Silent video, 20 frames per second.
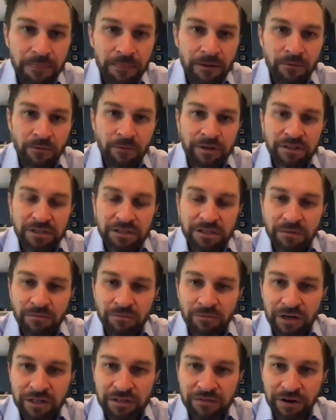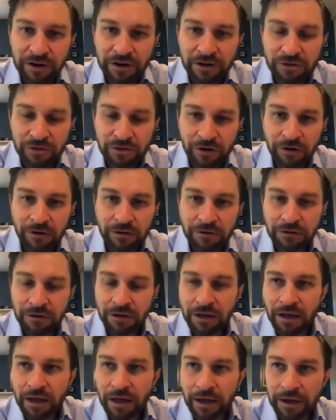with some resveratrol
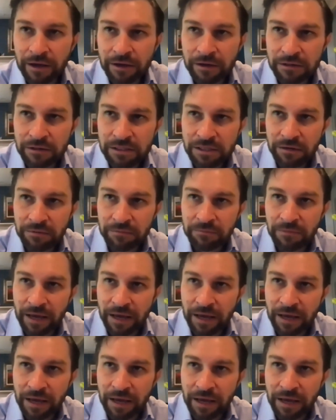and some